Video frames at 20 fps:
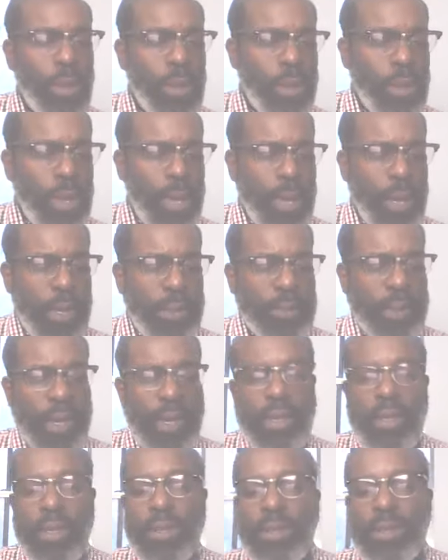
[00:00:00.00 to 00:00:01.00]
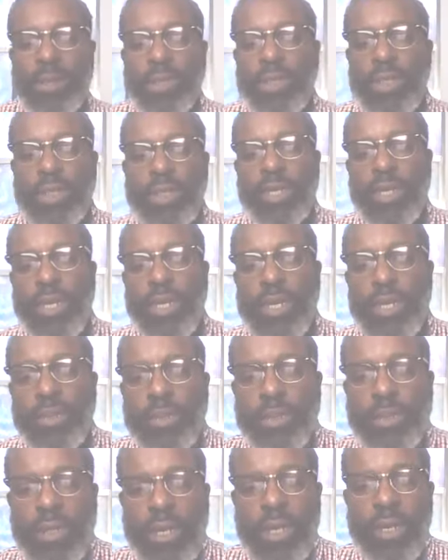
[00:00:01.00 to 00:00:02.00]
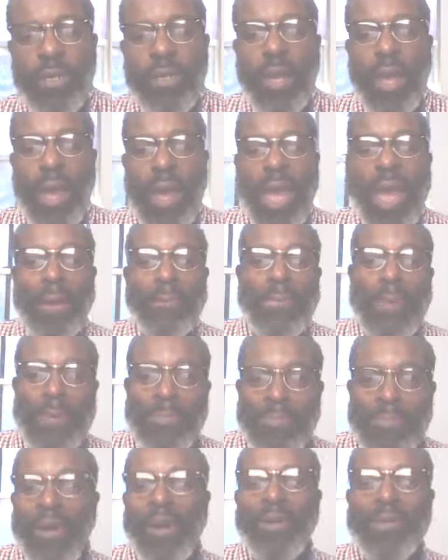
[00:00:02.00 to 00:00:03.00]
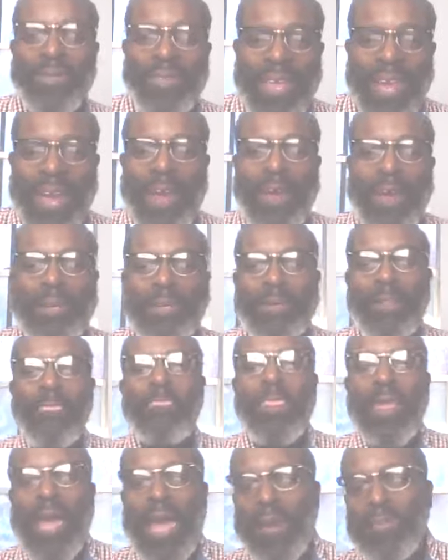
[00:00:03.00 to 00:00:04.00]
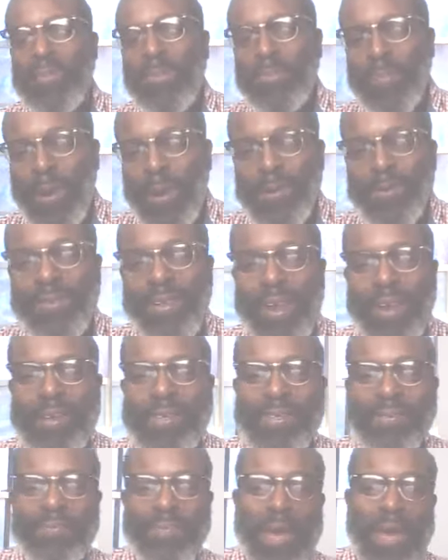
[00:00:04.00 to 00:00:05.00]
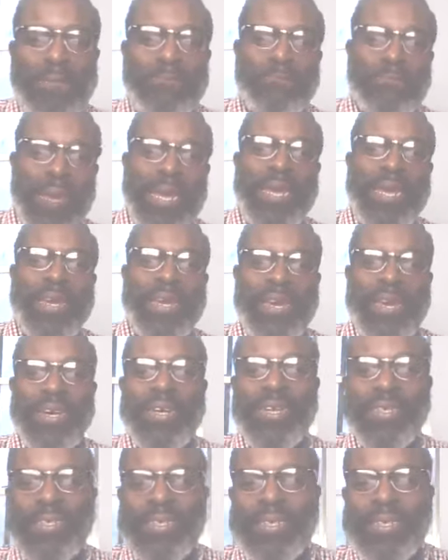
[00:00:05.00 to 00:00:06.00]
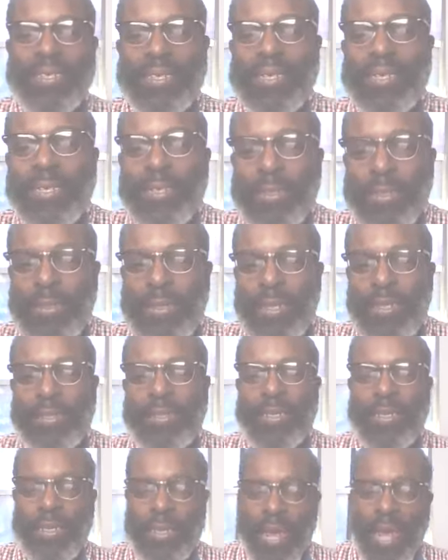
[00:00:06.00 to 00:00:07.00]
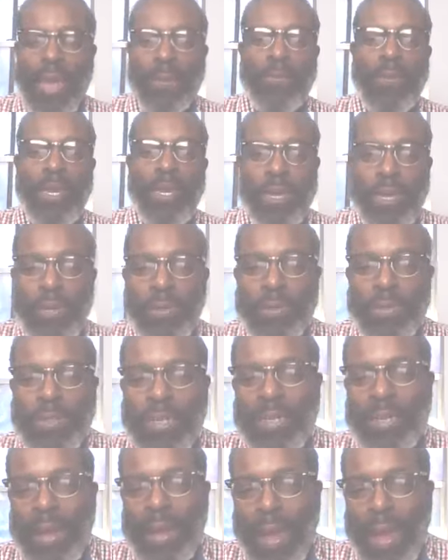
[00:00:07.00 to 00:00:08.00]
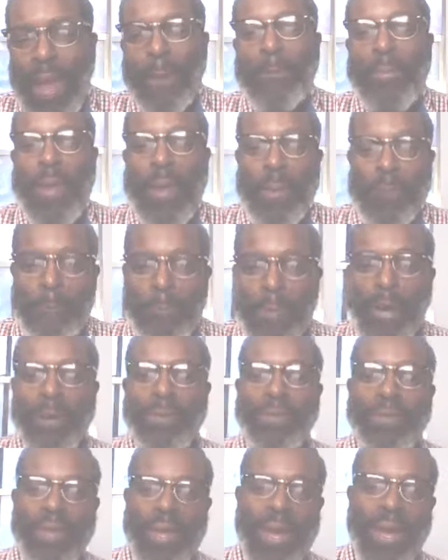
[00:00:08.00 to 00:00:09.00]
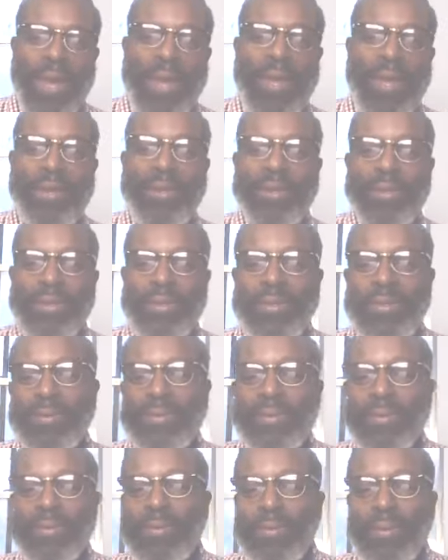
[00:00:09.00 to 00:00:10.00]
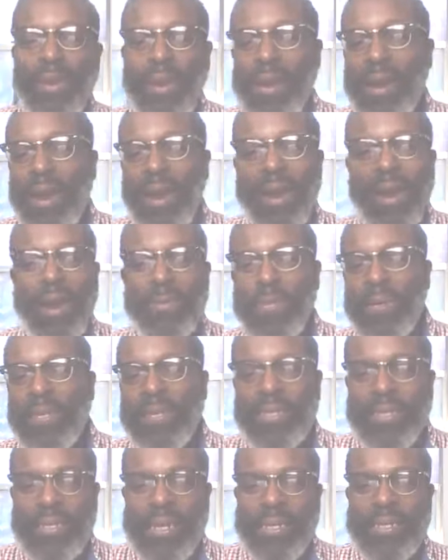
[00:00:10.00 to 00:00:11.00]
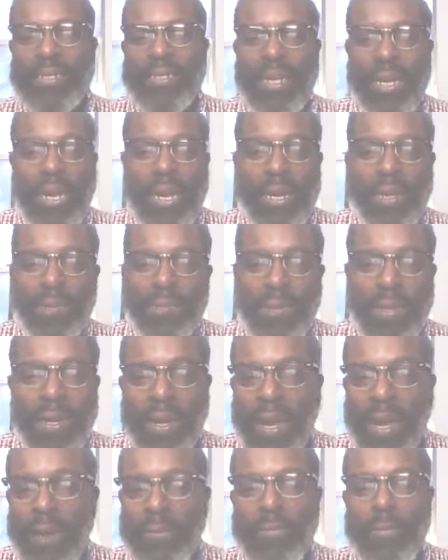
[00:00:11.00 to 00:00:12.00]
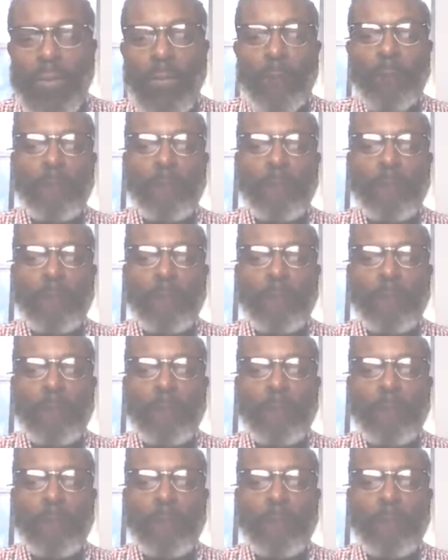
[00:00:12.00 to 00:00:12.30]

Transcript: Yeah. Sister Houston, happy birthday. Happy birthday to my big cousin, Sissy Debbie Houston. Happy birthday. Arabita of 16, we love you